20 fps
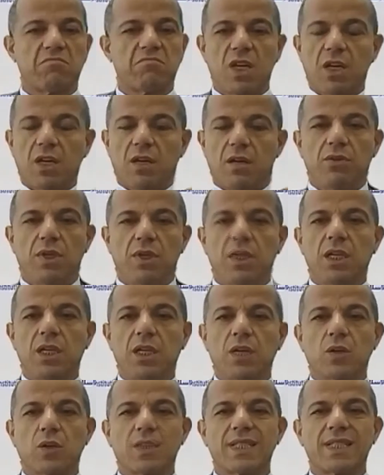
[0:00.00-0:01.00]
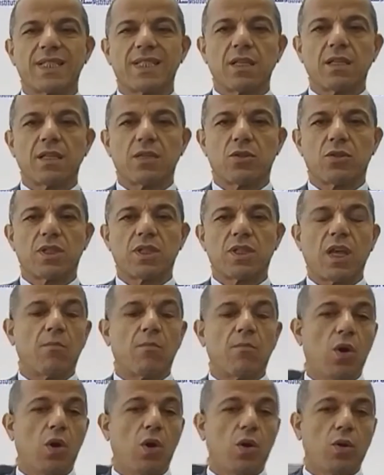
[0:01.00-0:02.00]
really consensus
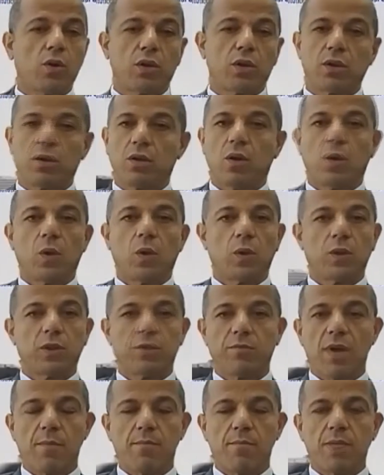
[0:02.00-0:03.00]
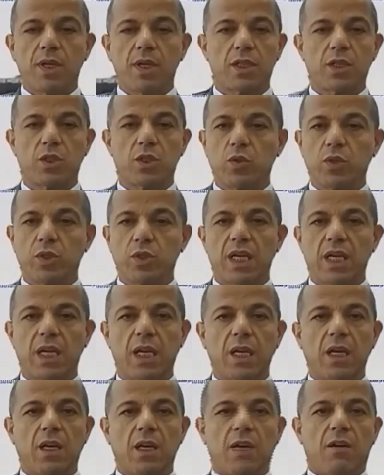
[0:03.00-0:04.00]
among all the members to say,
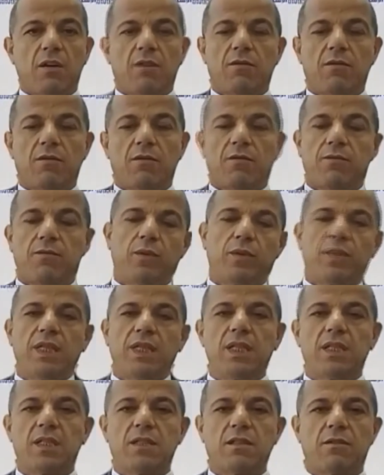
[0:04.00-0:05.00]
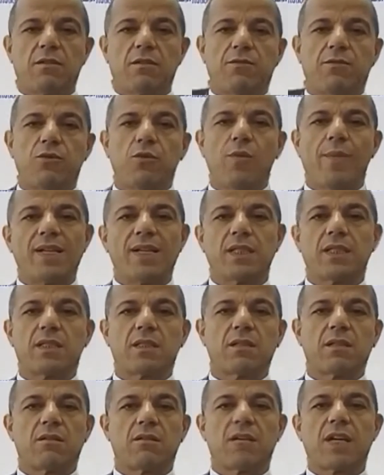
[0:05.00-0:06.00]
for these few months
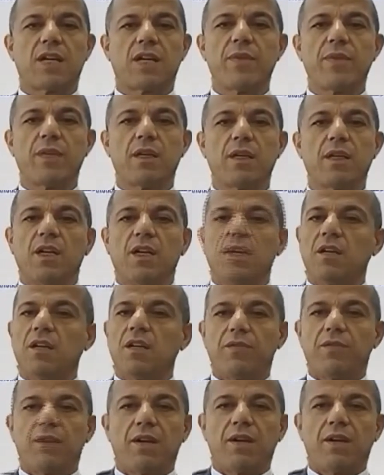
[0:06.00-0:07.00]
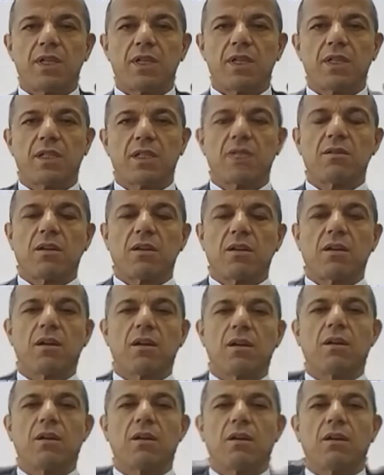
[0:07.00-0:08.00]
coming, if there is
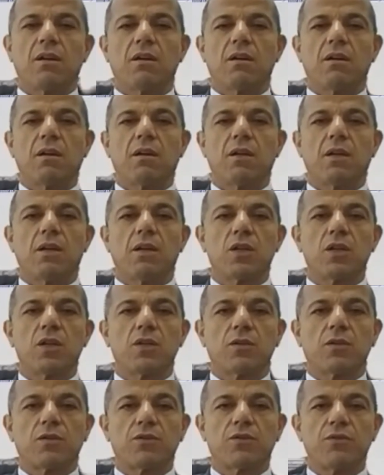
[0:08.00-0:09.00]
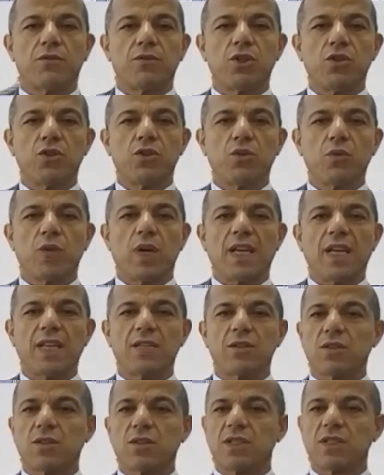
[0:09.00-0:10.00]
loss of revenue, it's
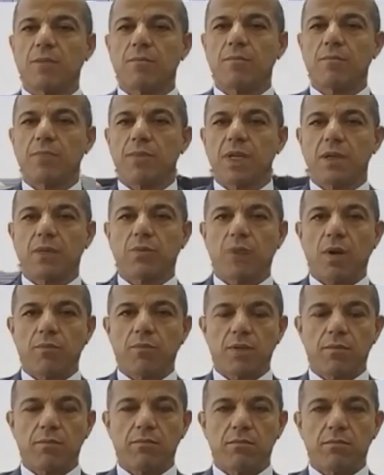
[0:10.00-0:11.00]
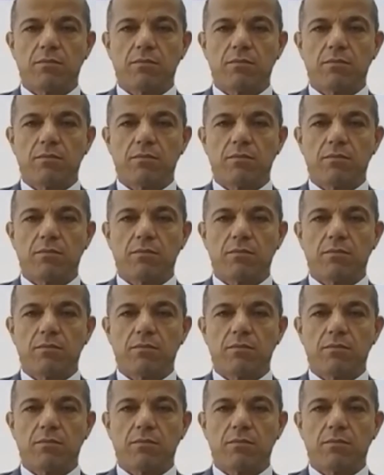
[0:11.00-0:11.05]
not a big problem.